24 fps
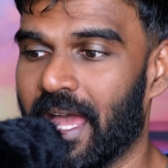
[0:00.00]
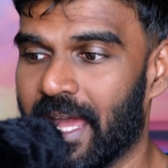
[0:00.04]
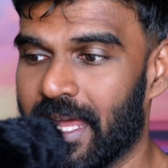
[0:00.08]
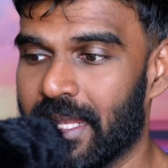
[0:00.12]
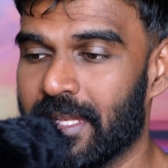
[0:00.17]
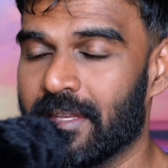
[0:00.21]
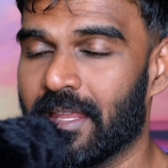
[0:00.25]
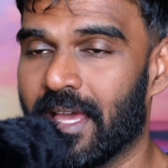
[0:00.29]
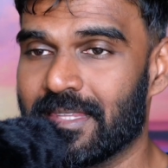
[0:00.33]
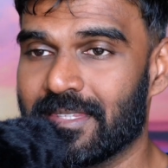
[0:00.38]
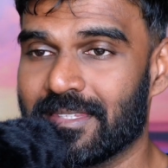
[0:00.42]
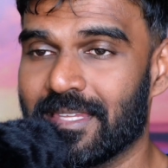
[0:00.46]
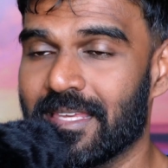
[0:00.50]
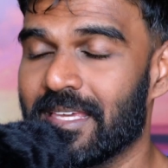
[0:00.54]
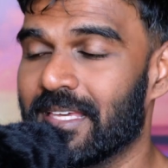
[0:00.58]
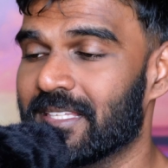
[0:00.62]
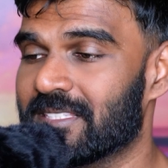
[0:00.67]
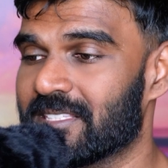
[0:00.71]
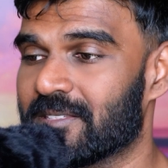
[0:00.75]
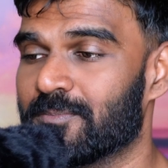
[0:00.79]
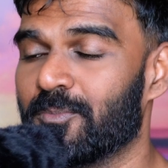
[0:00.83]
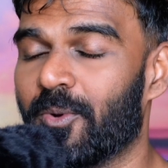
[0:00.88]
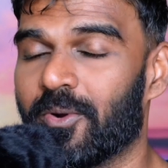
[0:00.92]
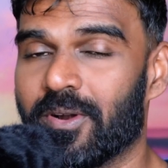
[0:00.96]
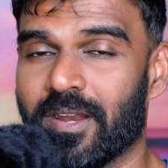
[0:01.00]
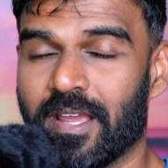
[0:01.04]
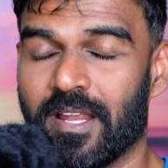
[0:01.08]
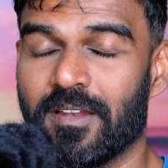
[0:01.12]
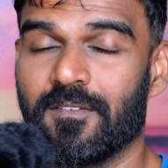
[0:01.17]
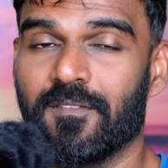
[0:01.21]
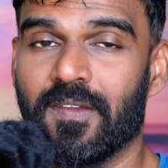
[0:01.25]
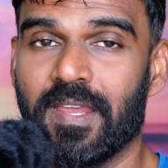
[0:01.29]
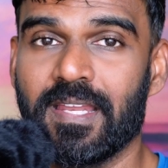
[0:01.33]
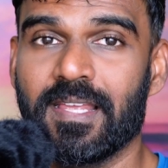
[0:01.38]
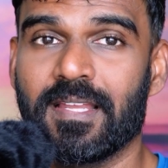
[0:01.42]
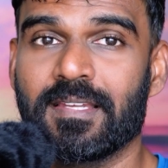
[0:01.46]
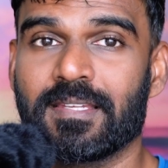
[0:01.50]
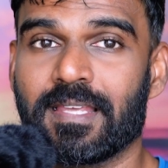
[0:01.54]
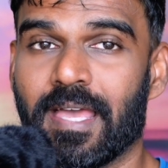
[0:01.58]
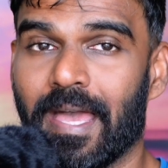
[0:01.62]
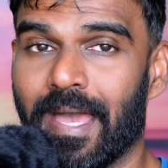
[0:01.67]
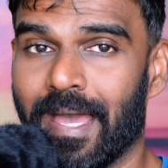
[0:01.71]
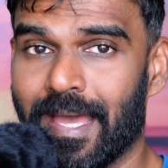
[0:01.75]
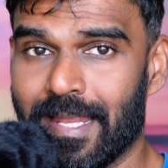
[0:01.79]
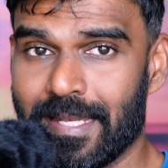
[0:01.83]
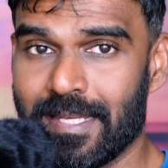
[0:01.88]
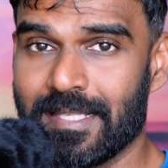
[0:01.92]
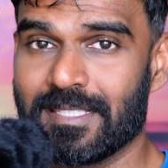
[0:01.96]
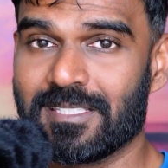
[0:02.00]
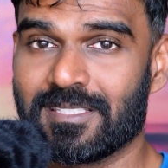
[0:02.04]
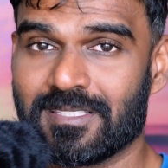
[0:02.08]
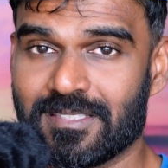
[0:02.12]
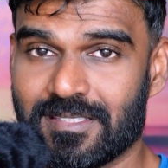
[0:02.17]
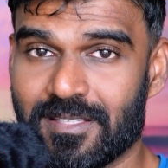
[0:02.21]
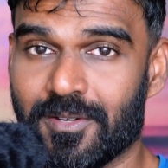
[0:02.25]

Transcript: and I think it's more convenient and it's